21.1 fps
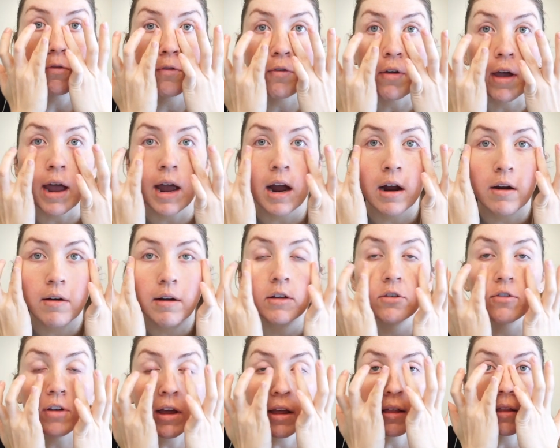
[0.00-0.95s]
very
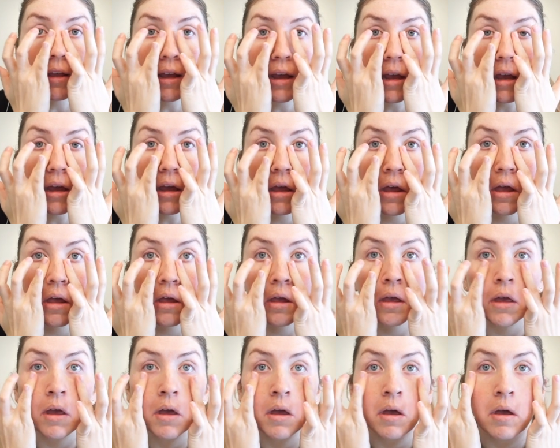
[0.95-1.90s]
gently
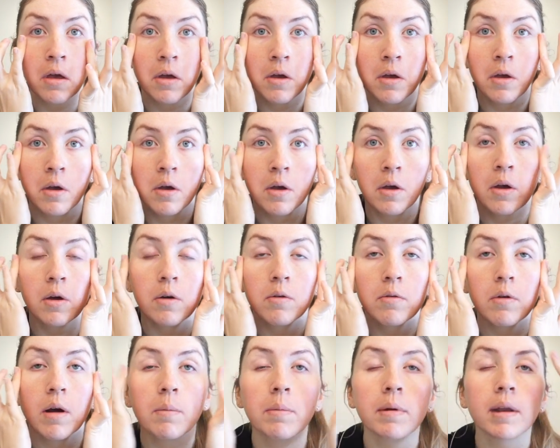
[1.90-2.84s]

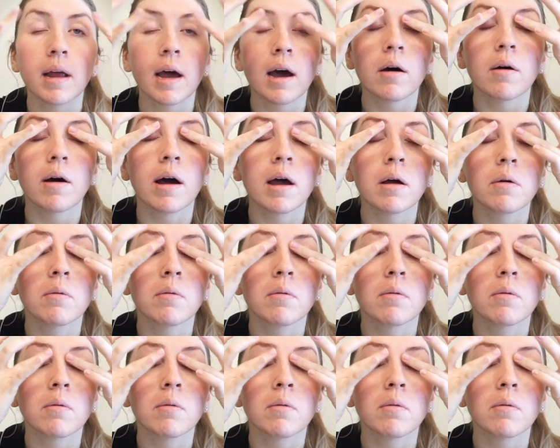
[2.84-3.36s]
rub it out.